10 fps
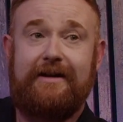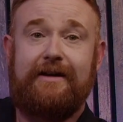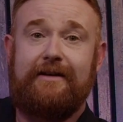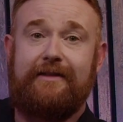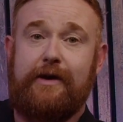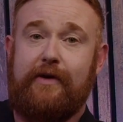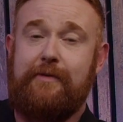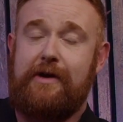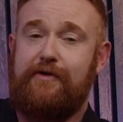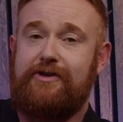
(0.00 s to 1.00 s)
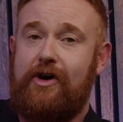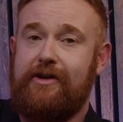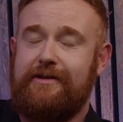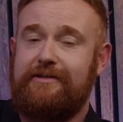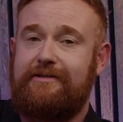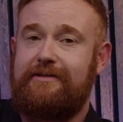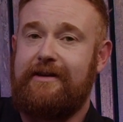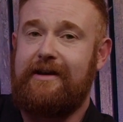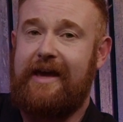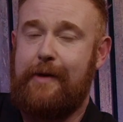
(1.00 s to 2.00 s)
Thank you, everybody, for joining us.
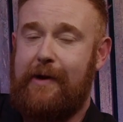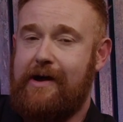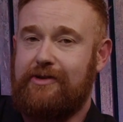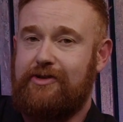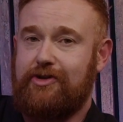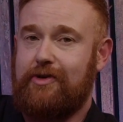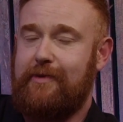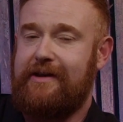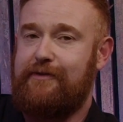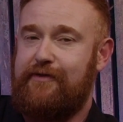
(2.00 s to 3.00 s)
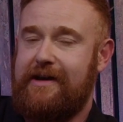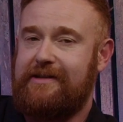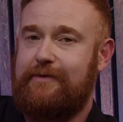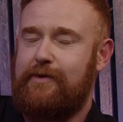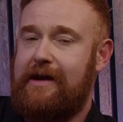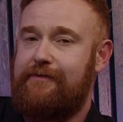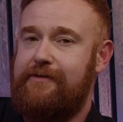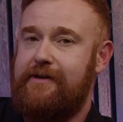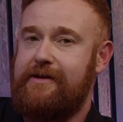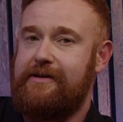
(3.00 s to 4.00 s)
Keep an eye on the social media feeds. We'll have
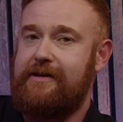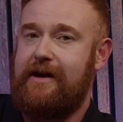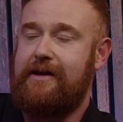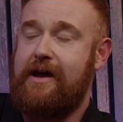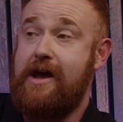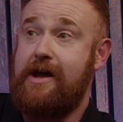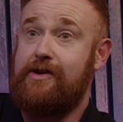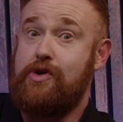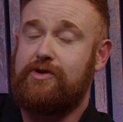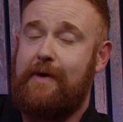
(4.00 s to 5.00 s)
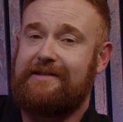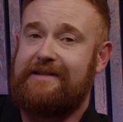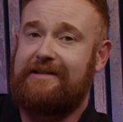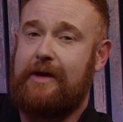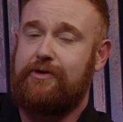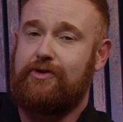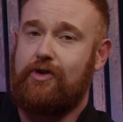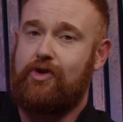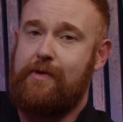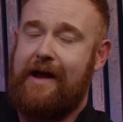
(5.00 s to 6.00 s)
the news about our next
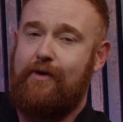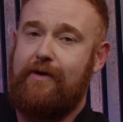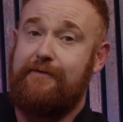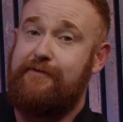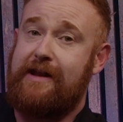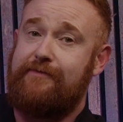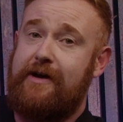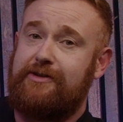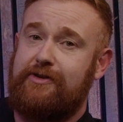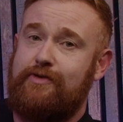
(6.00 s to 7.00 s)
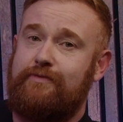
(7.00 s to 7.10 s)
episode coming out very, very soon.